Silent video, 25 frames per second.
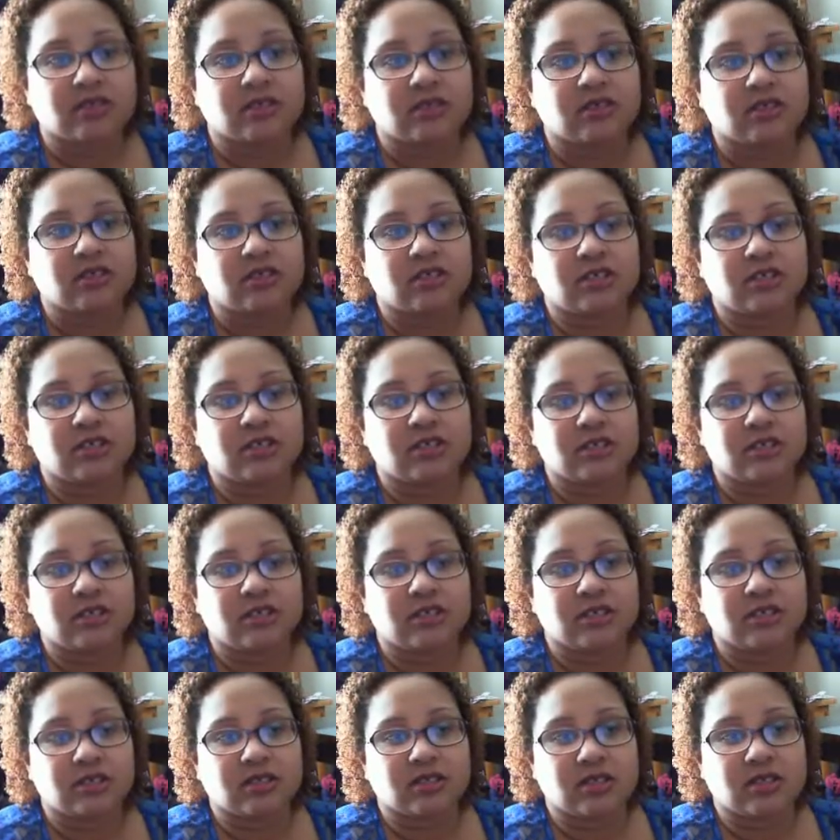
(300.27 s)

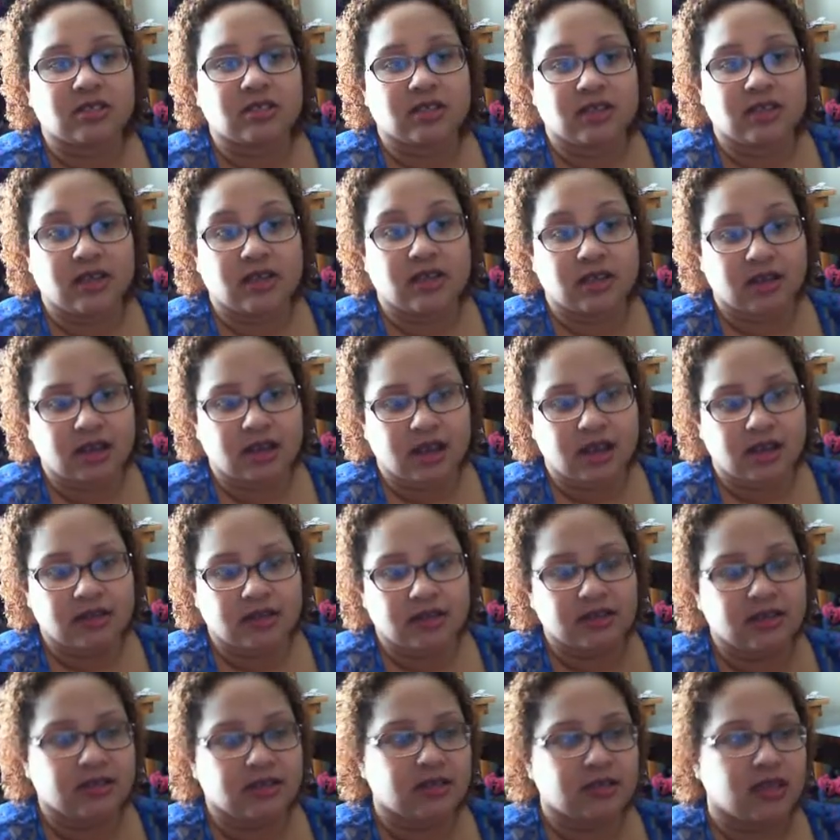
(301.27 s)
she's a sun
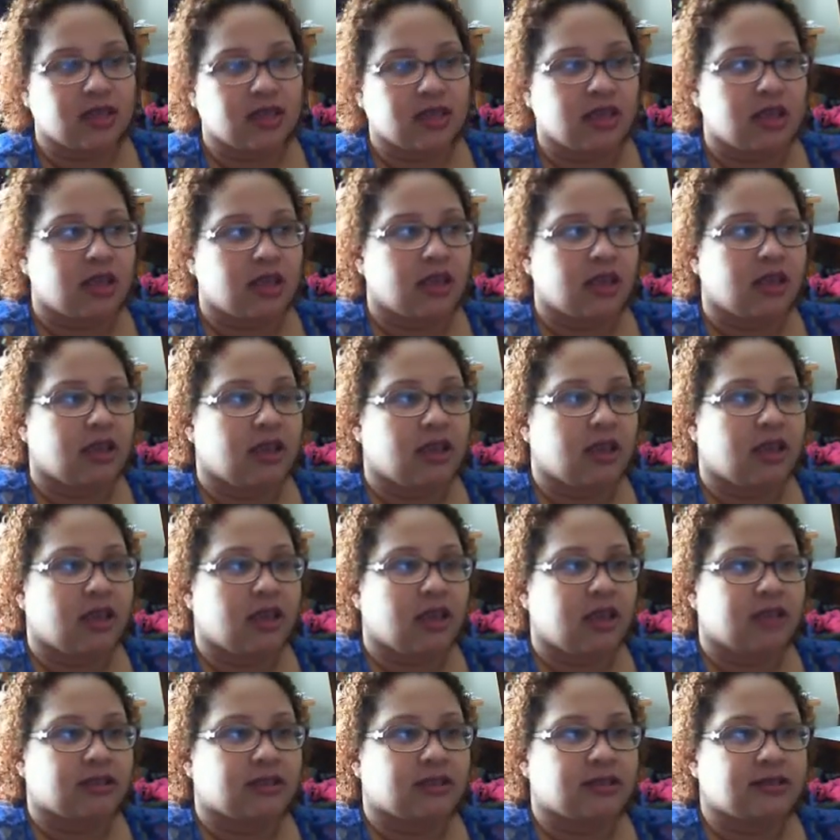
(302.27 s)
goddess.
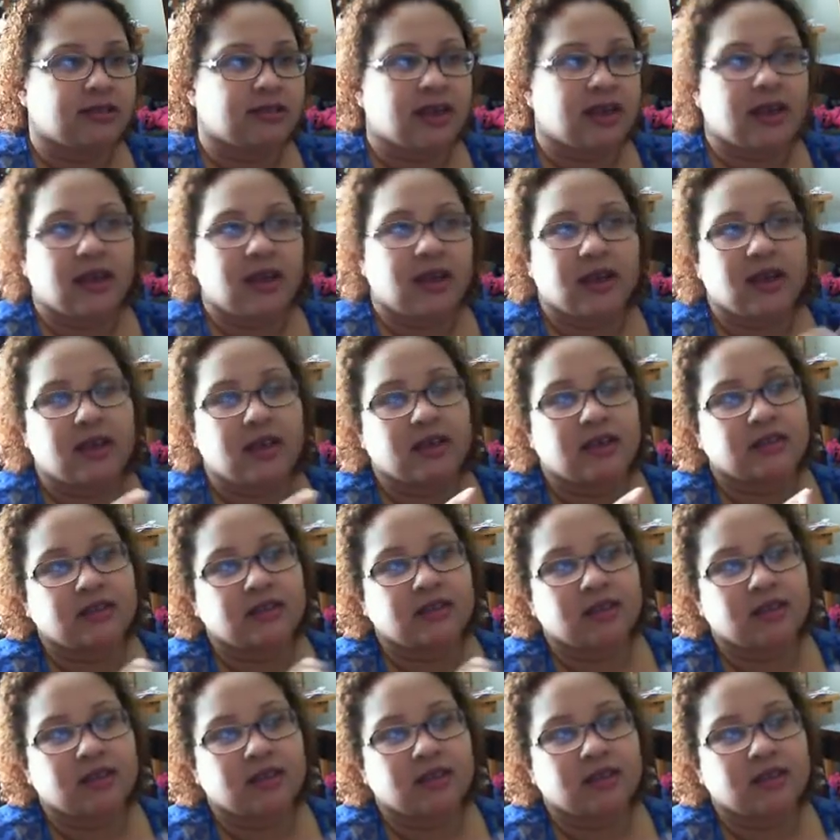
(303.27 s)
And, you